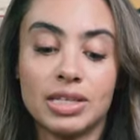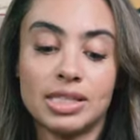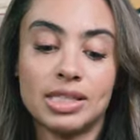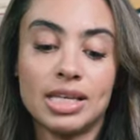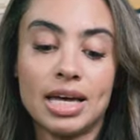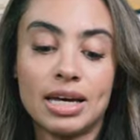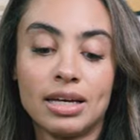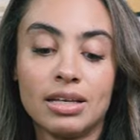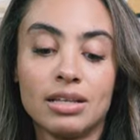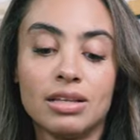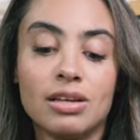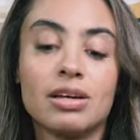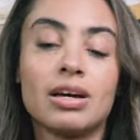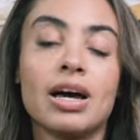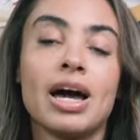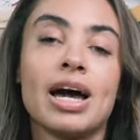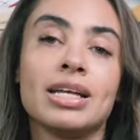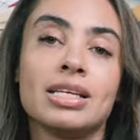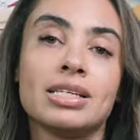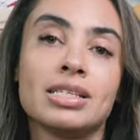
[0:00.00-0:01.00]
Second look,
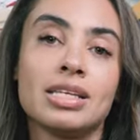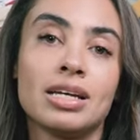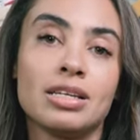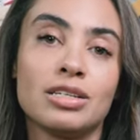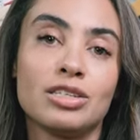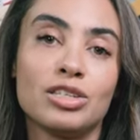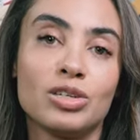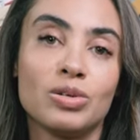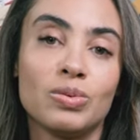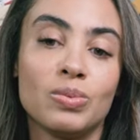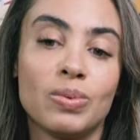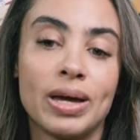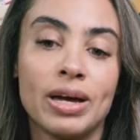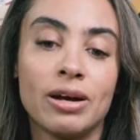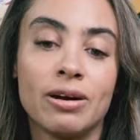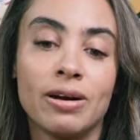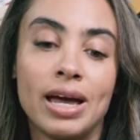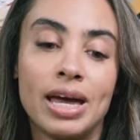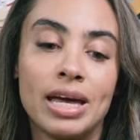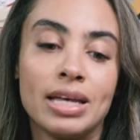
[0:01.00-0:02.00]
I decided to
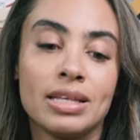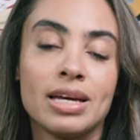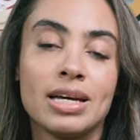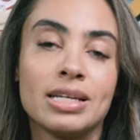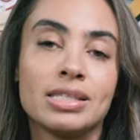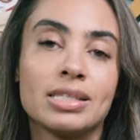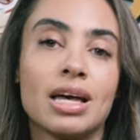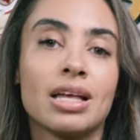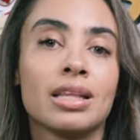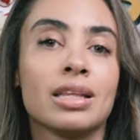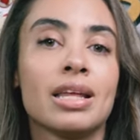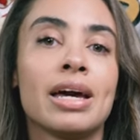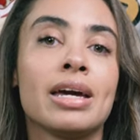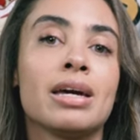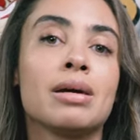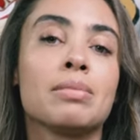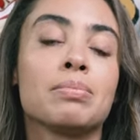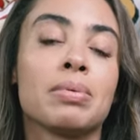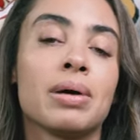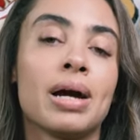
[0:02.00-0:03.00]
wear a nice
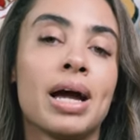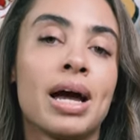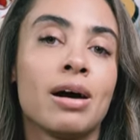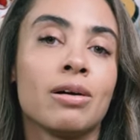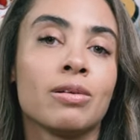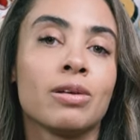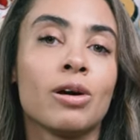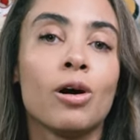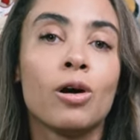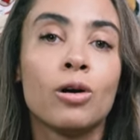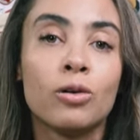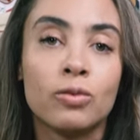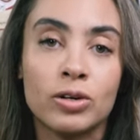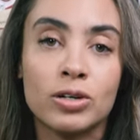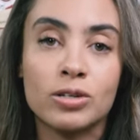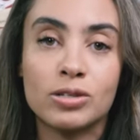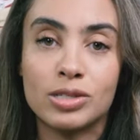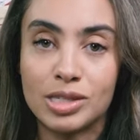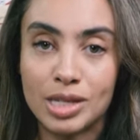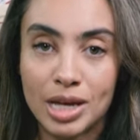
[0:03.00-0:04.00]
light brown
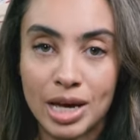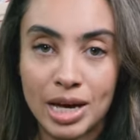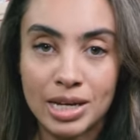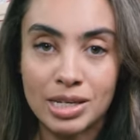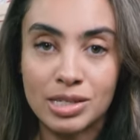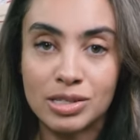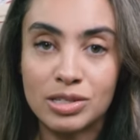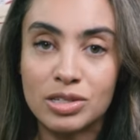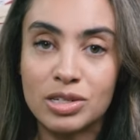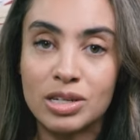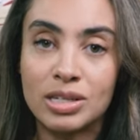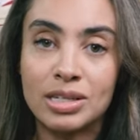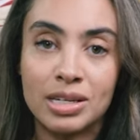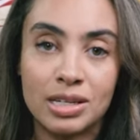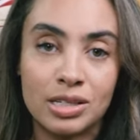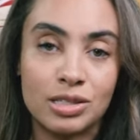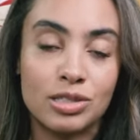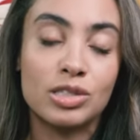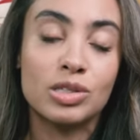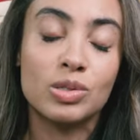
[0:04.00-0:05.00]
oversized
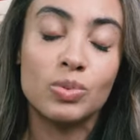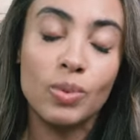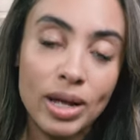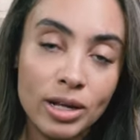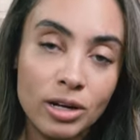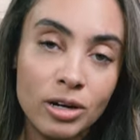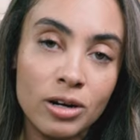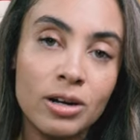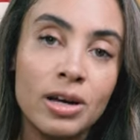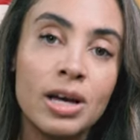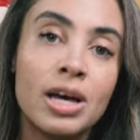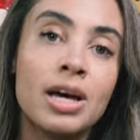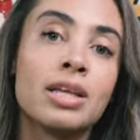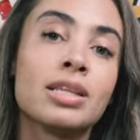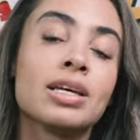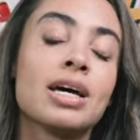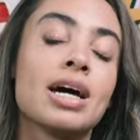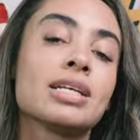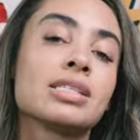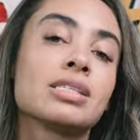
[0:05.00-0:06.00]
knitted sweater
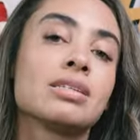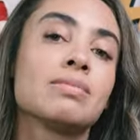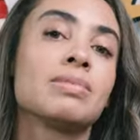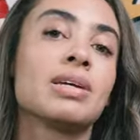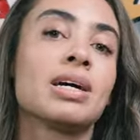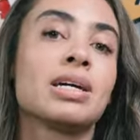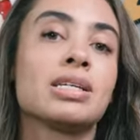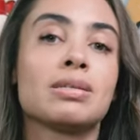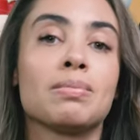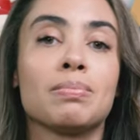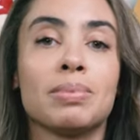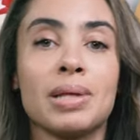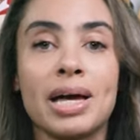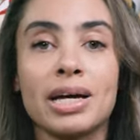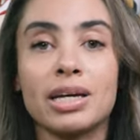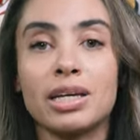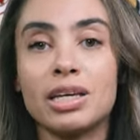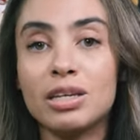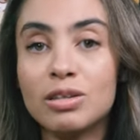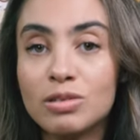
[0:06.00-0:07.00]
that had some nice
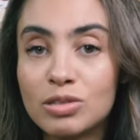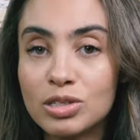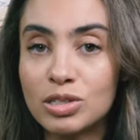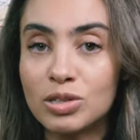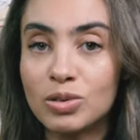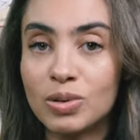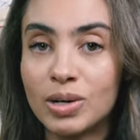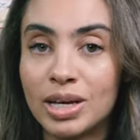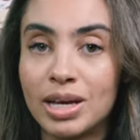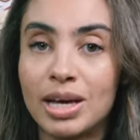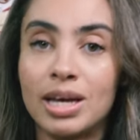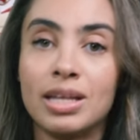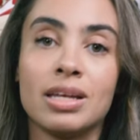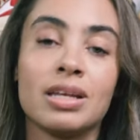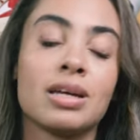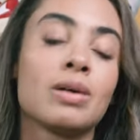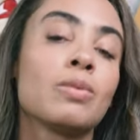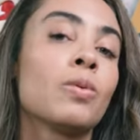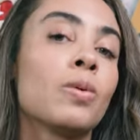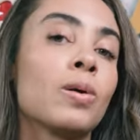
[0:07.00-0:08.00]
black hues to it, and then
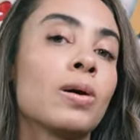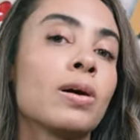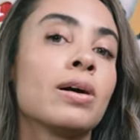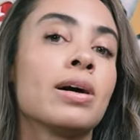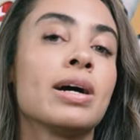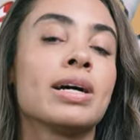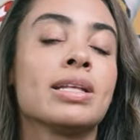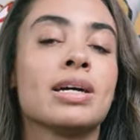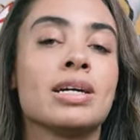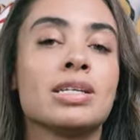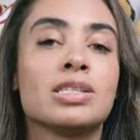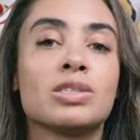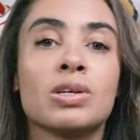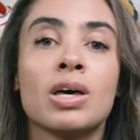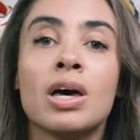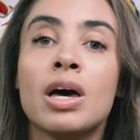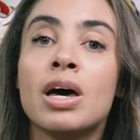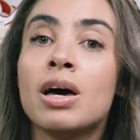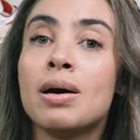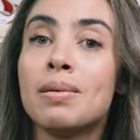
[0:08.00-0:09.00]
I wore a nice
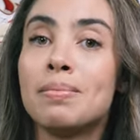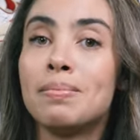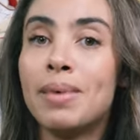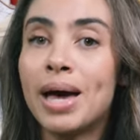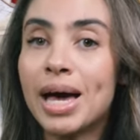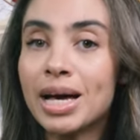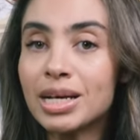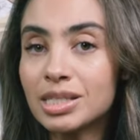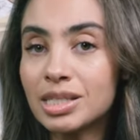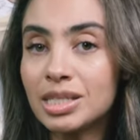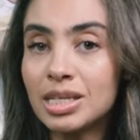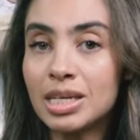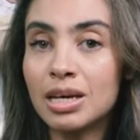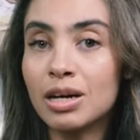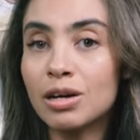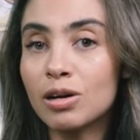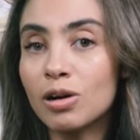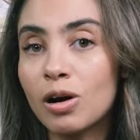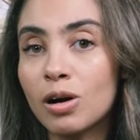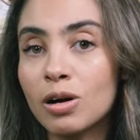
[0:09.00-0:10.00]

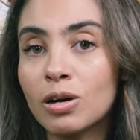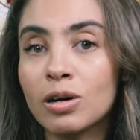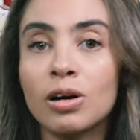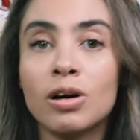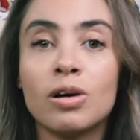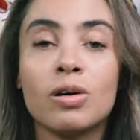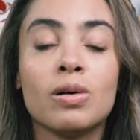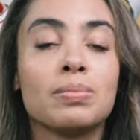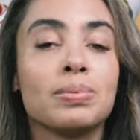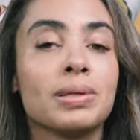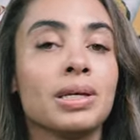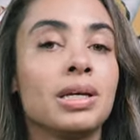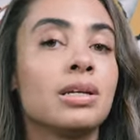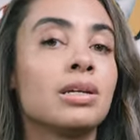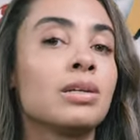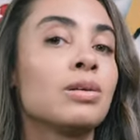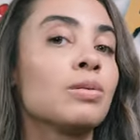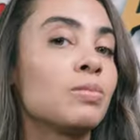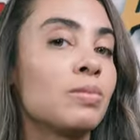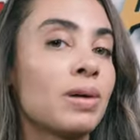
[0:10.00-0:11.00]
maxi cargo
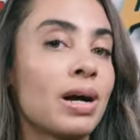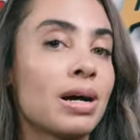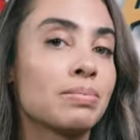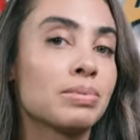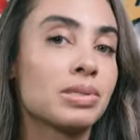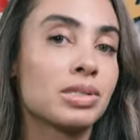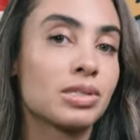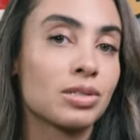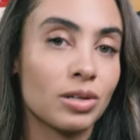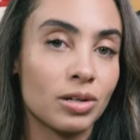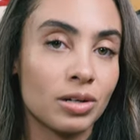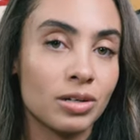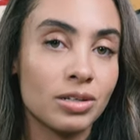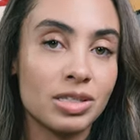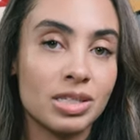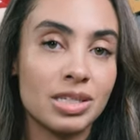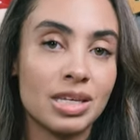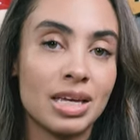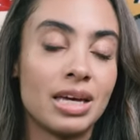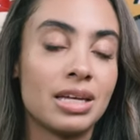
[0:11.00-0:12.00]
pleated wrap
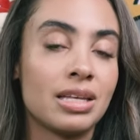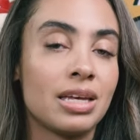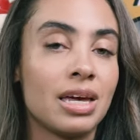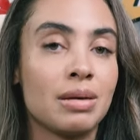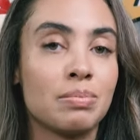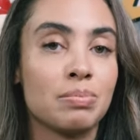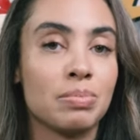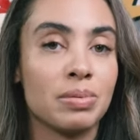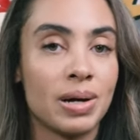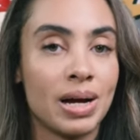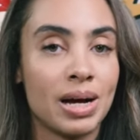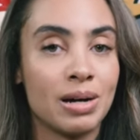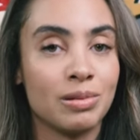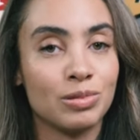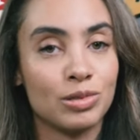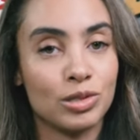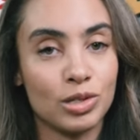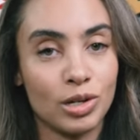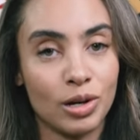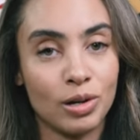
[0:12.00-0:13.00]
skirt in a
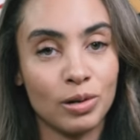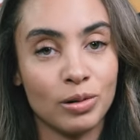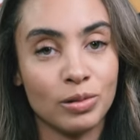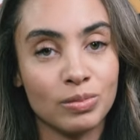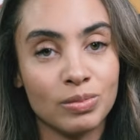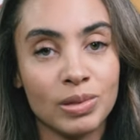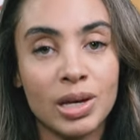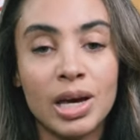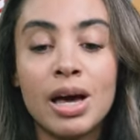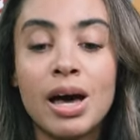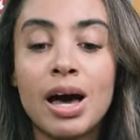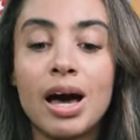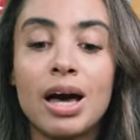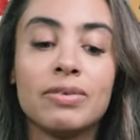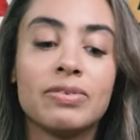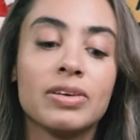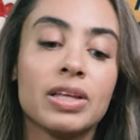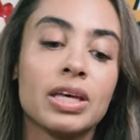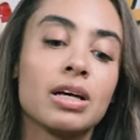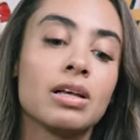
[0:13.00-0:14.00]
brown tone. I
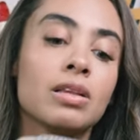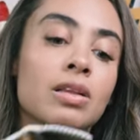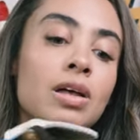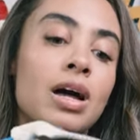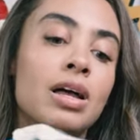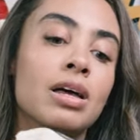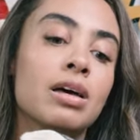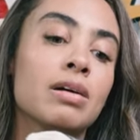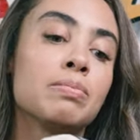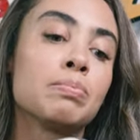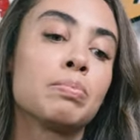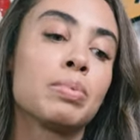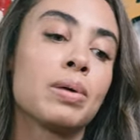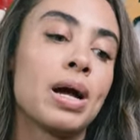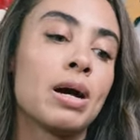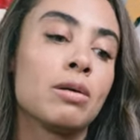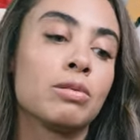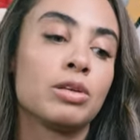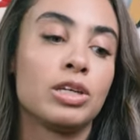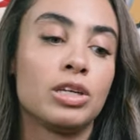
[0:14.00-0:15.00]
feel like a lot of
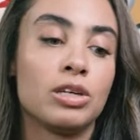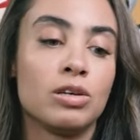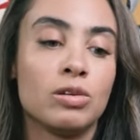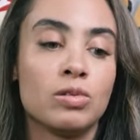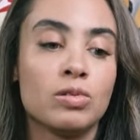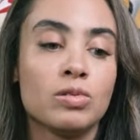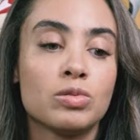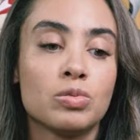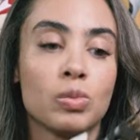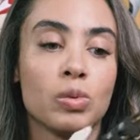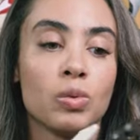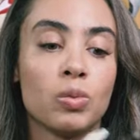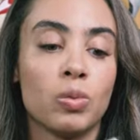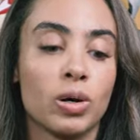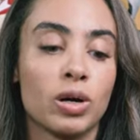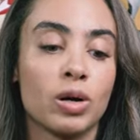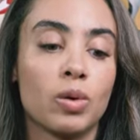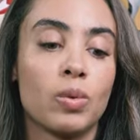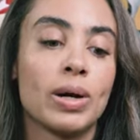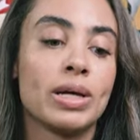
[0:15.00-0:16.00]
brown hues will
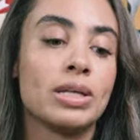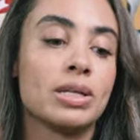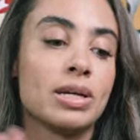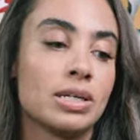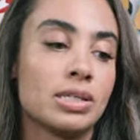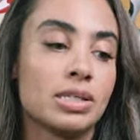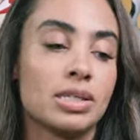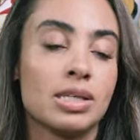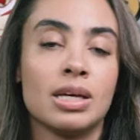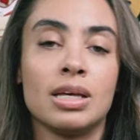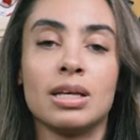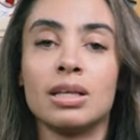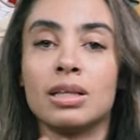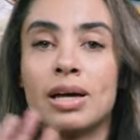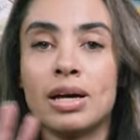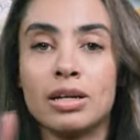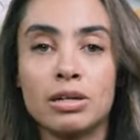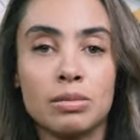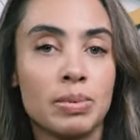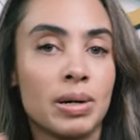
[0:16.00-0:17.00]
work quite nicely,
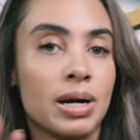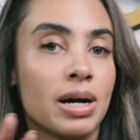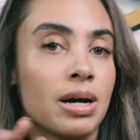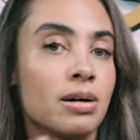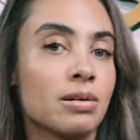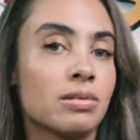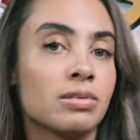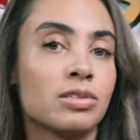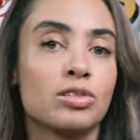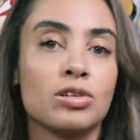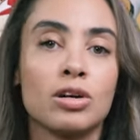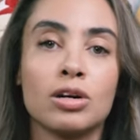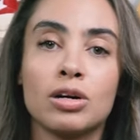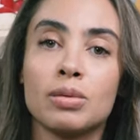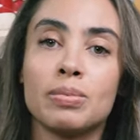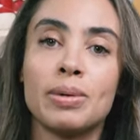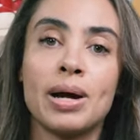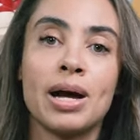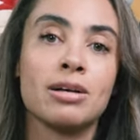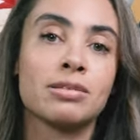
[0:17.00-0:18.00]
lighter browns, darker
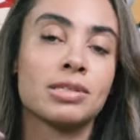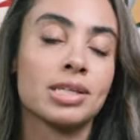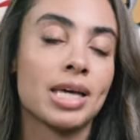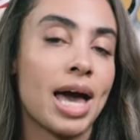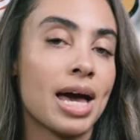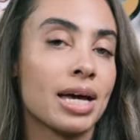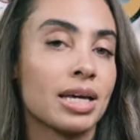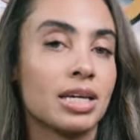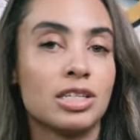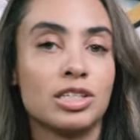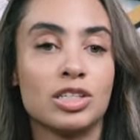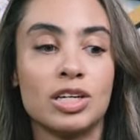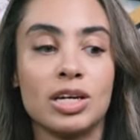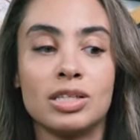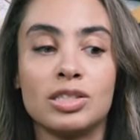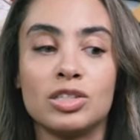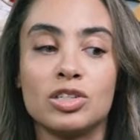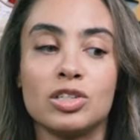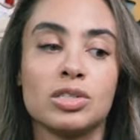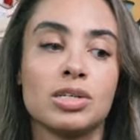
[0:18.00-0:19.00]
browns, khaki
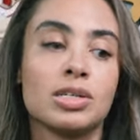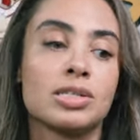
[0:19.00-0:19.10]
shades, just